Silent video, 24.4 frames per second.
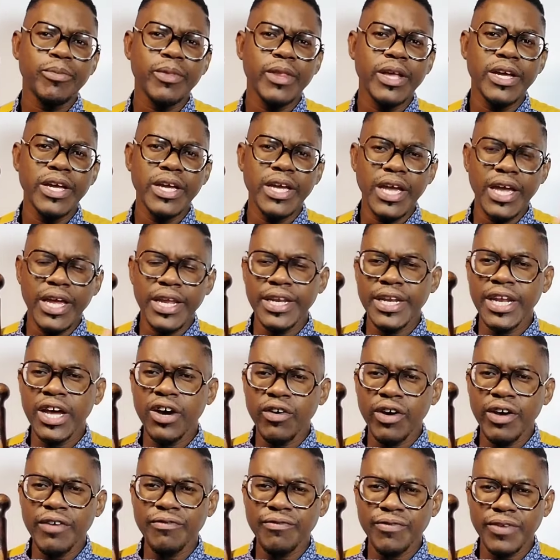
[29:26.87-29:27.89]
and
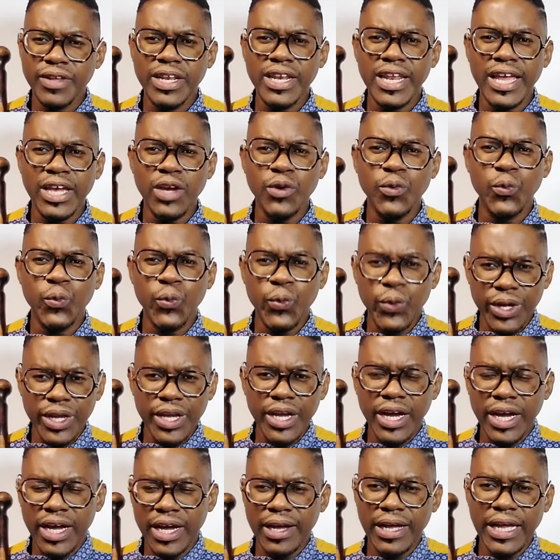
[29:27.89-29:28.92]
now I feel like we
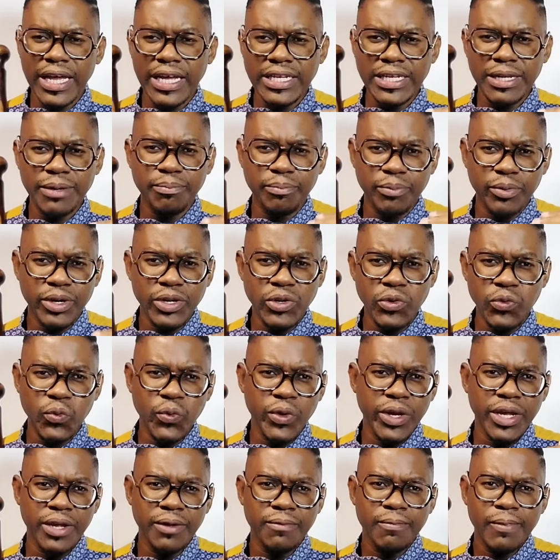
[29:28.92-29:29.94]
are at a point
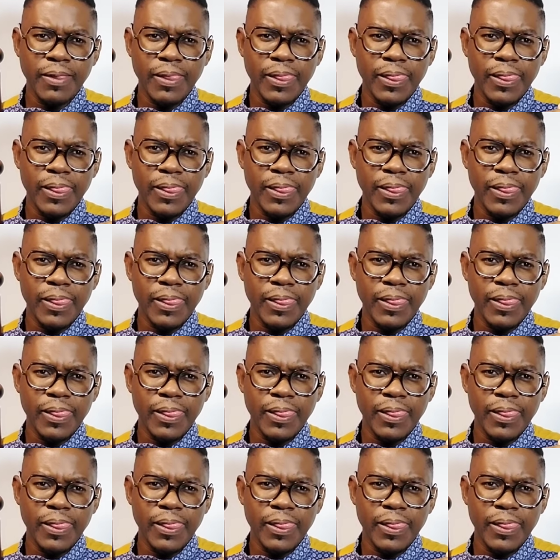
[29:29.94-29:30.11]
where